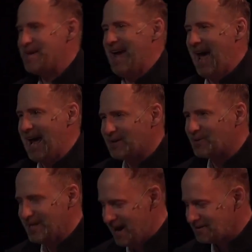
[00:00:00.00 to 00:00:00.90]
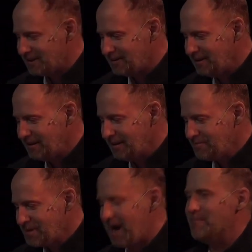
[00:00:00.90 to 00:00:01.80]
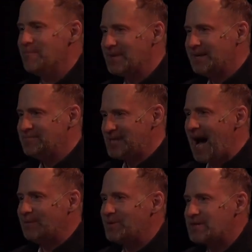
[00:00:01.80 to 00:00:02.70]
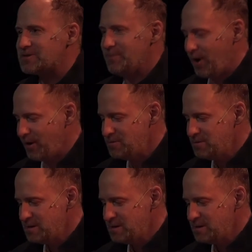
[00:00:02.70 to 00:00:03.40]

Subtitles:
angry, Uncle. Come, dine with us tomorrow."